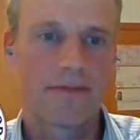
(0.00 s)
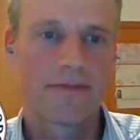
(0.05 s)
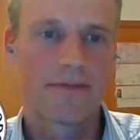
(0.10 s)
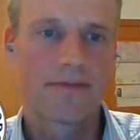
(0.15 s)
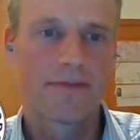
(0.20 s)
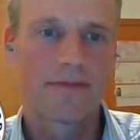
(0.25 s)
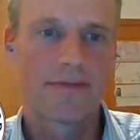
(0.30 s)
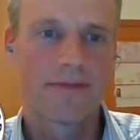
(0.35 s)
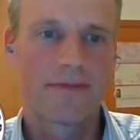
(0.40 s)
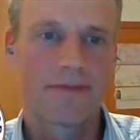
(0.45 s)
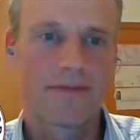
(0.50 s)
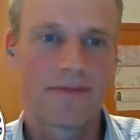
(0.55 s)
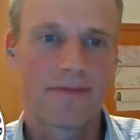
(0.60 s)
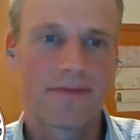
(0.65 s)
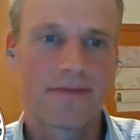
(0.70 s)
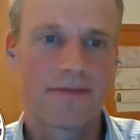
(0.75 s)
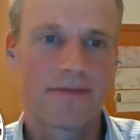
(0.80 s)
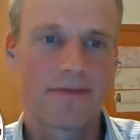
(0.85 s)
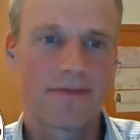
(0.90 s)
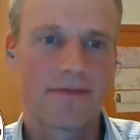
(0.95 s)

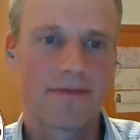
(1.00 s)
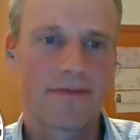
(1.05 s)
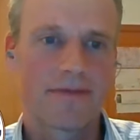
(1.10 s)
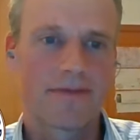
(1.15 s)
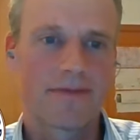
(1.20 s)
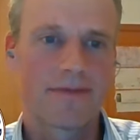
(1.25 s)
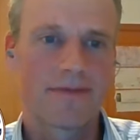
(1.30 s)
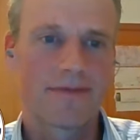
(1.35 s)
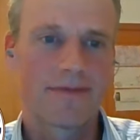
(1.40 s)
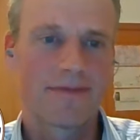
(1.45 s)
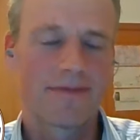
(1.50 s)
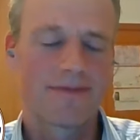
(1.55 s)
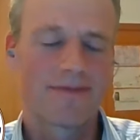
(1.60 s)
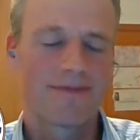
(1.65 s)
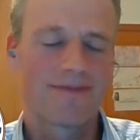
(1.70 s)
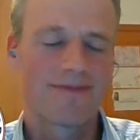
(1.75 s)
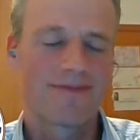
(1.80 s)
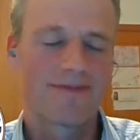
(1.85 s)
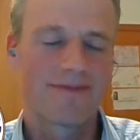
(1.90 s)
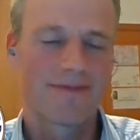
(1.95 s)

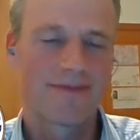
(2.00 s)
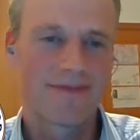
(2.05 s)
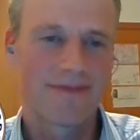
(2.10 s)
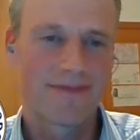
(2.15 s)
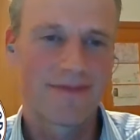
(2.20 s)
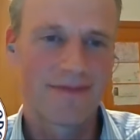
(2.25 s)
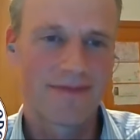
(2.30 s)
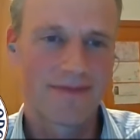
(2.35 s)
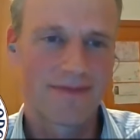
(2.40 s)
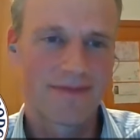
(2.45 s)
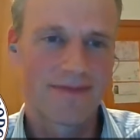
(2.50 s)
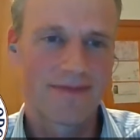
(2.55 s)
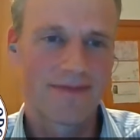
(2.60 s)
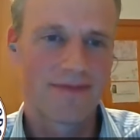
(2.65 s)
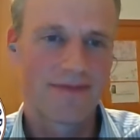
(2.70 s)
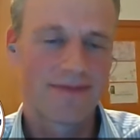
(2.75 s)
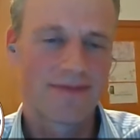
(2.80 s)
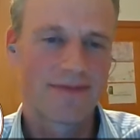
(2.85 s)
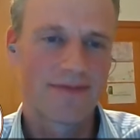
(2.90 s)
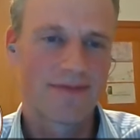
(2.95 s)

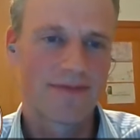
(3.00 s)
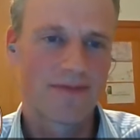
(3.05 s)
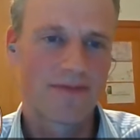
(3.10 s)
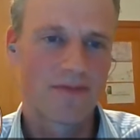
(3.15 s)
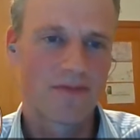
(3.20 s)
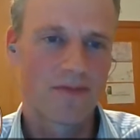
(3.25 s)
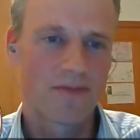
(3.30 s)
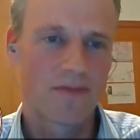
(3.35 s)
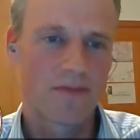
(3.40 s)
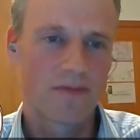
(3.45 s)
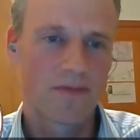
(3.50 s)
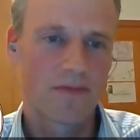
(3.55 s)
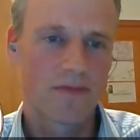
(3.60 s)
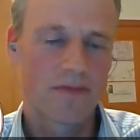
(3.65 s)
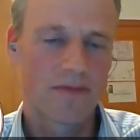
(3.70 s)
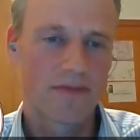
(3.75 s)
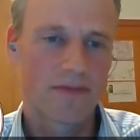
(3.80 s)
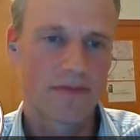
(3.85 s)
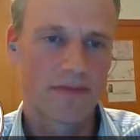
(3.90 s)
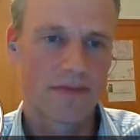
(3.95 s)

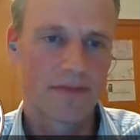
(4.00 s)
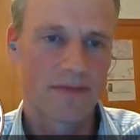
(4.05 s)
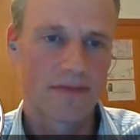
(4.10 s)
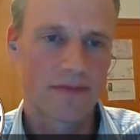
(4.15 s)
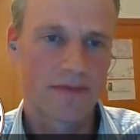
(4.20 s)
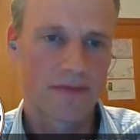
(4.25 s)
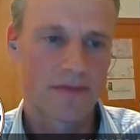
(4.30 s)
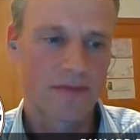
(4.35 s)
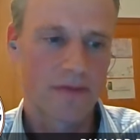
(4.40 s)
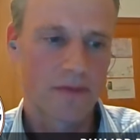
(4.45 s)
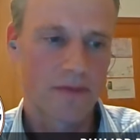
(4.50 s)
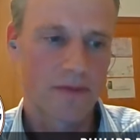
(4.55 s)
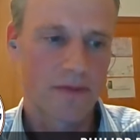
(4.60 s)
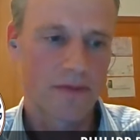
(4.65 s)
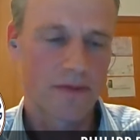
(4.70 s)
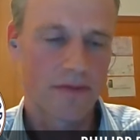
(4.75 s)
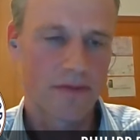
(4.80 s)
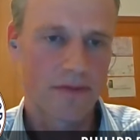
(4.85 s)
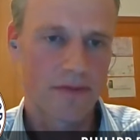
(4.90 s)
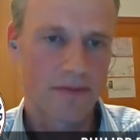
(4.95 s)

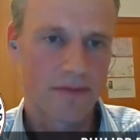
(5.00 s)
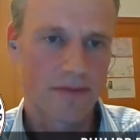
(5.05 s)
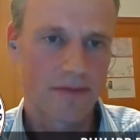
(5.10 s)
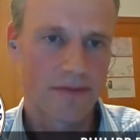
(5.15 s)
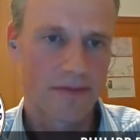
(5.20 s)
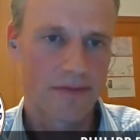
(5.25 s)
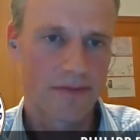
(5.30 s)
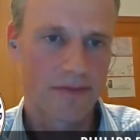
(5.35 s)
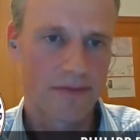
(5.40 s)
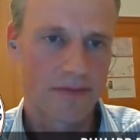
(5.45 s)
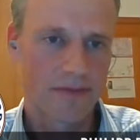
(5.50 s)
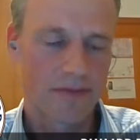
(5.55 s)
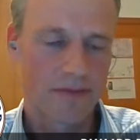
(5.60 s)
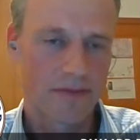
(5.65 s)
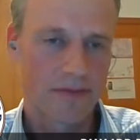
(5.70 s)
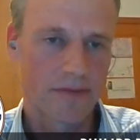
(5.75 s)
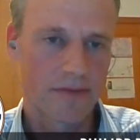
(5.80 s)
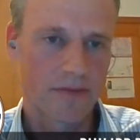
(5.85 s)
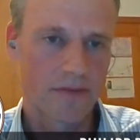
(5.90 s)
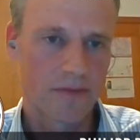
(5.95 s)

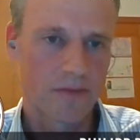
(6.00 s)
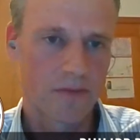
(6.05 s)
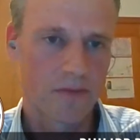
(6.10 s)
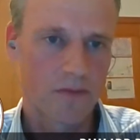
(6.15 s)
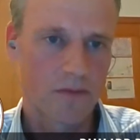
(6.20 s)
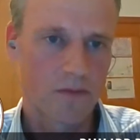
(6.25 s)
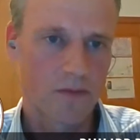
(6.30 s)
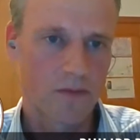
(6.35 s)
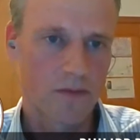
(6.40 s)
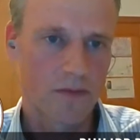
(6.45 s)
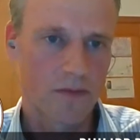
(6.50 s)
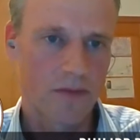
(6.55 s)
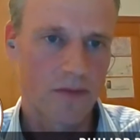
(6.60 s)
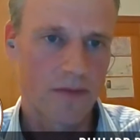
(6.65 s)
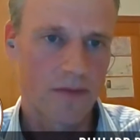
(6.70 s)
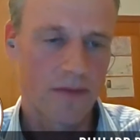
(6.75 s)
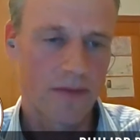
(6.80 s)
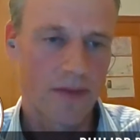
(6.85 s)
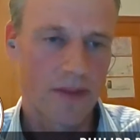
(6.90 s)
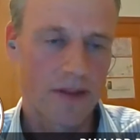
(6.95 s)

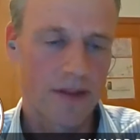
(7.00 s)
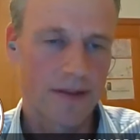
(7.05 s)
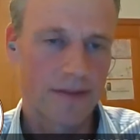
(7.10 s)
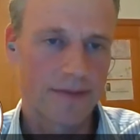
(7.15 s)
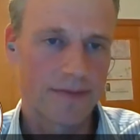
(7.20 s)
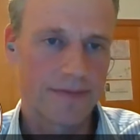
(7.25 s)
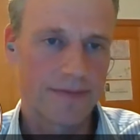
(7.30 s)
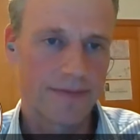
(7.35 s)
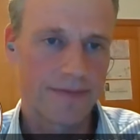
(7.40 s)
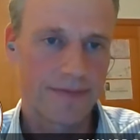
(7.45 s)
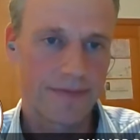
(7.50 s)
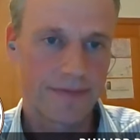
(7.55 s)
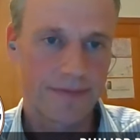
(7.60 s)
The person shown says nothing.